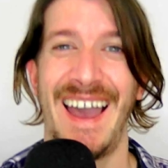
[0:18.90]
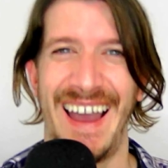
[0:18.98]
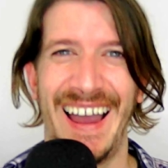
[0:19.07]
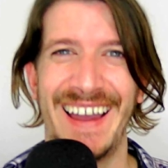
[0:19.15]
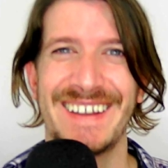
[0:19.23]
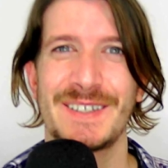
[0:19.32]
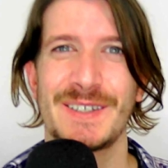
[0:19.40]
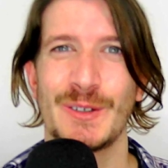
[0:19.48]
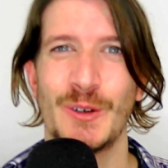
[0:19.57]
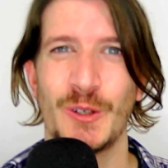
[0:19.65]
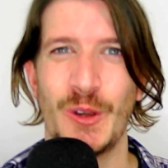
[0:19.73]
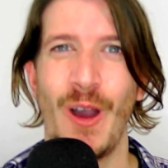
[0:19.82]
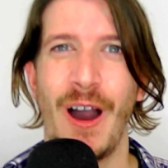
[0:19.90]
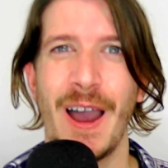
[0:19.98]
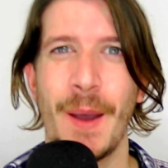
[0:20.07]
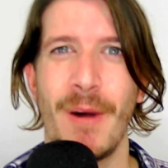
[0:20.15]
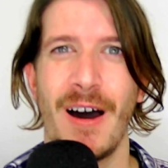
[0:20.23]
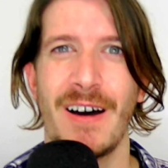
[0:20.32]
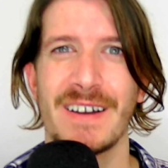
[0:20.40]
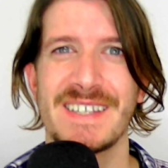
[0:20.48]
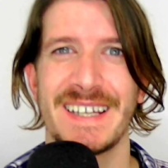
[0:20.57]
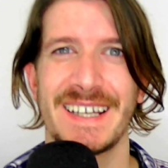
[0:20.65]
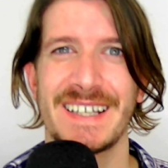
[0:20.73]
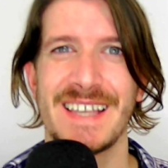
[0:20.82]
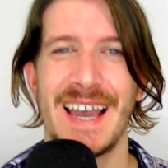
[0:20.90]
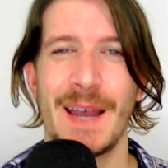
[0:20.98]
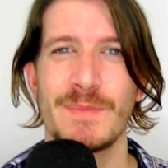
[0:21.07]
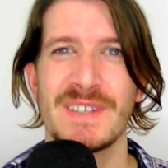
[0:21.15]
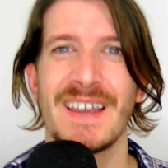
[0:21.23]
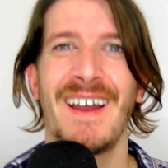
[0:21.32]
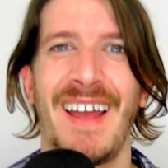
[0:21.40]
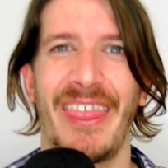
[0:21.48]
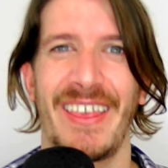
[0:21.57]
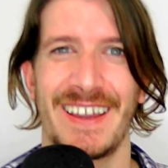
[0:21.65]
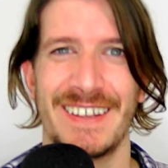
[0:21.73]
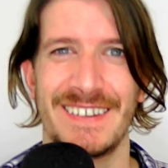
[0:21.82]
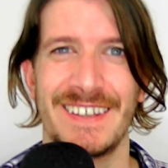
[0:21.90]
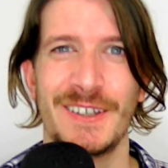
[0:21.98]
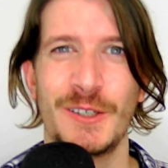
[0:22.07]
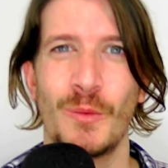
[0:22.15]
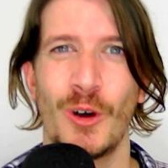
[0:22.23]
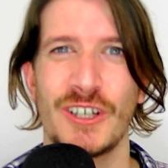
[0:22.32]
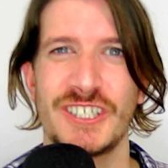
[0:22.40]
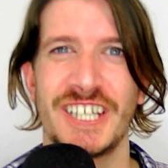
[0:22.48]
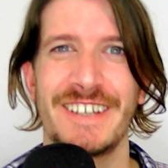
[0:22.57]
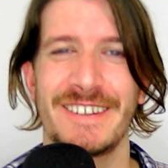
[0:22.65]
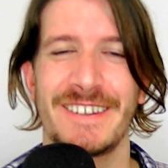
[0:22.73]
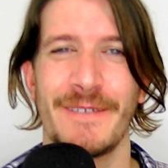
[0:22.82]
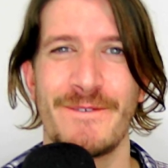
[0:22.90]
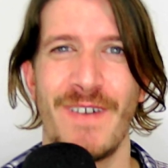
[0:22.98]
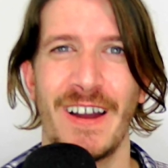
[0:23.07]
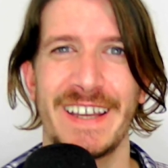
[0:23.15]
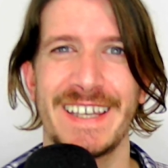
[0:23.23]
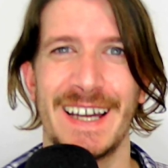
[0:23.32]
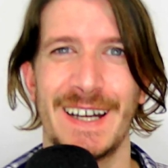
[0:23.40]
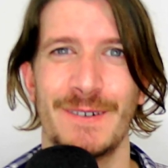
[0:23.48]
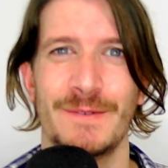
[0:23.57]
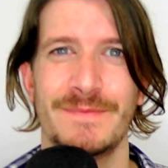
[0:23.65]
and score you higher marks in exams, then continue watching to find out.